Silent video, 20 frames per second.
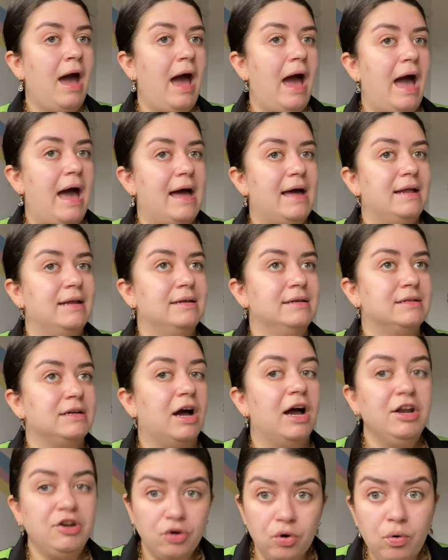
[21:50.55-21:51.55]
and
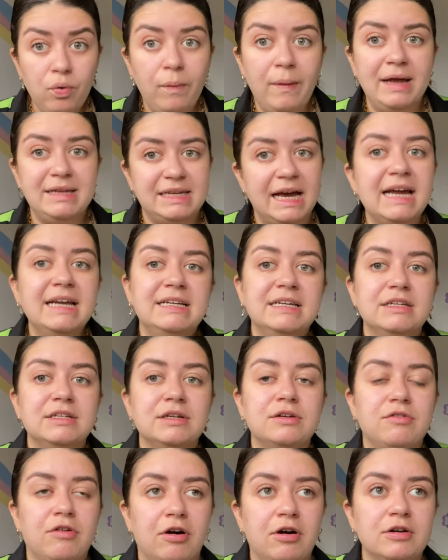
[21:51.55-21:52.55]
I'd always hated
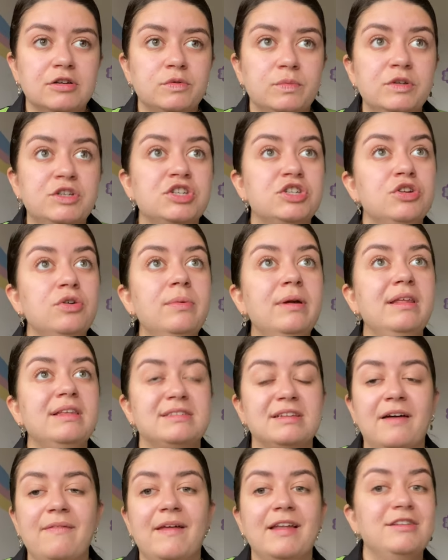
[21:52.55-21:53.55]
Crocs, which is normally a
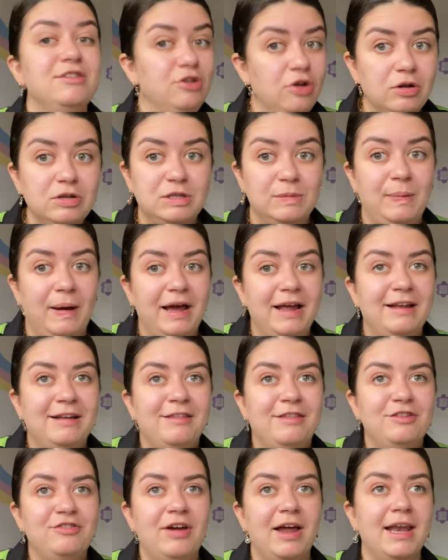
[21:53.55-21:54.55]
sign then not to buy into
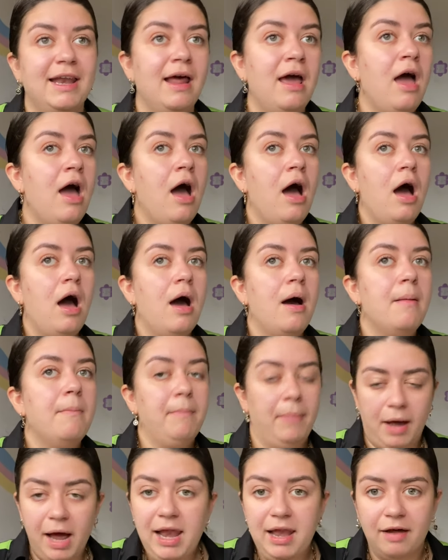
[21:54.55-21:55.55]
the trend,
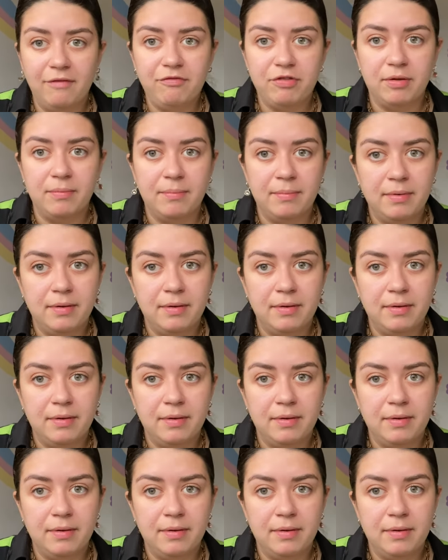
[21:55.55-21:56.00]
but I love them.